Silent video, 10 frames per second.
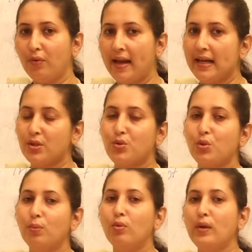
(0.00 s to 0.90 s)
values, 2
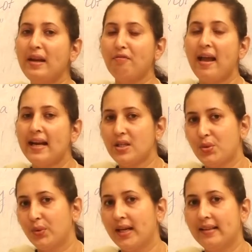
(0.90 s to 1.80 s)
boolean values
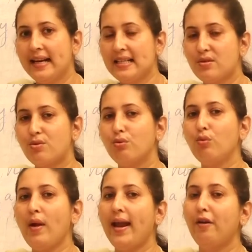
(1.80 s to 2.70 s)
you get, that is
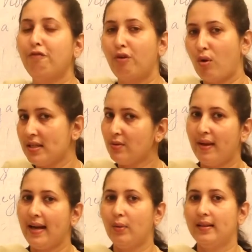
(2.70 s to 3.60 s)
true and false
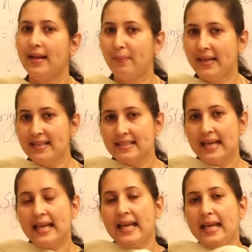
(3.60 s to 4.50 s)
value. That means
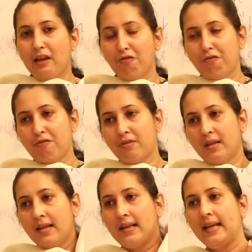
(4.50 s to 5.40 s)

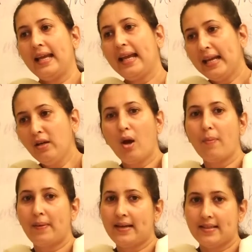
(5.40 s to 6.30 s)
if in
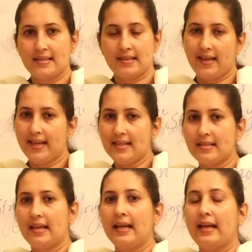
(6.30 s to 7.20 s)
operator's case,
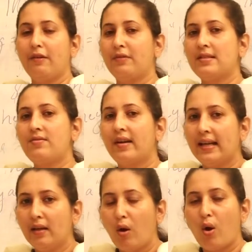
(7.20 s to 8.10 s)
if the
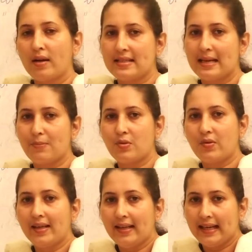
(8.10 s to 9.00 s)
string or a
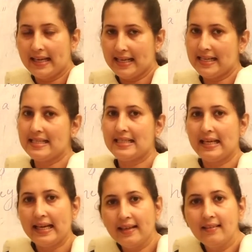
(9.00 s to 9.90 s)
substring is
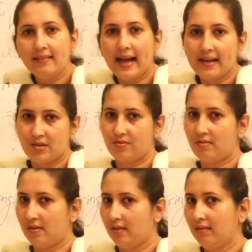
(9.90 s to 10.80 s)
in that
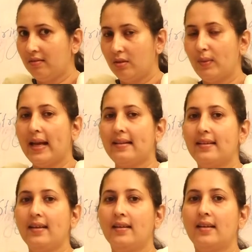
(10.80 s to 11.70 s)
string, you get
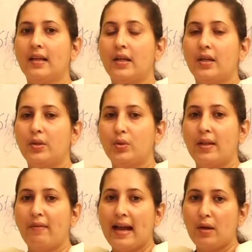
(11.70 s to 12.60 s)
the
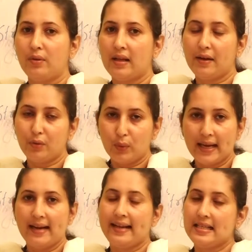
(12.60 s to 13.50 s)
value that you
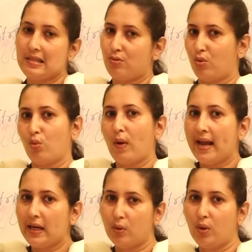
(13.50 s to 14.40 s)
get is true
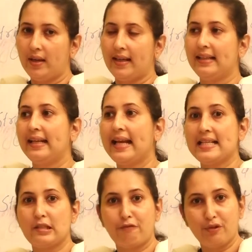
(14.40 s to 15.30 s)
value only. In the
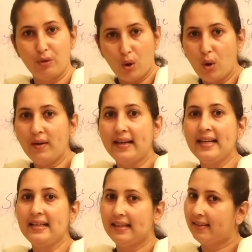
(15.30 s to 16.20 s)
case of a not
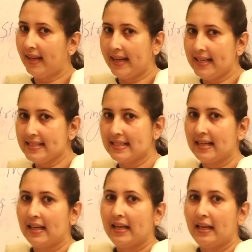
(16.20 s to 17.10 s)
in case,
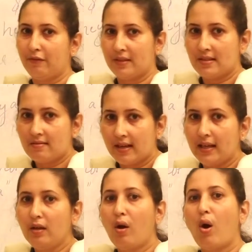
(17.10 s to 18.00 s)
if the
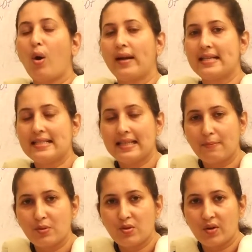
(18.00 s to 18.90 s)
string or its
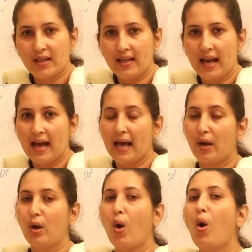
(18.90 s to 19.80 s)
substring are
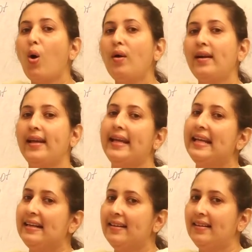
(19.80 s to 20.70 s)
not
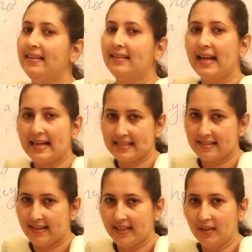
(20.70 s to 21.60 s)
in that
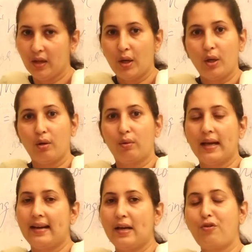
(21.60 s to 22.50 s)
string, you
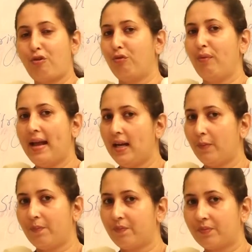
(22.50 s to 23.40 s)
get a true value.
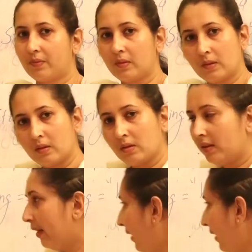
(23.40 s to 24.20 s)
Okay,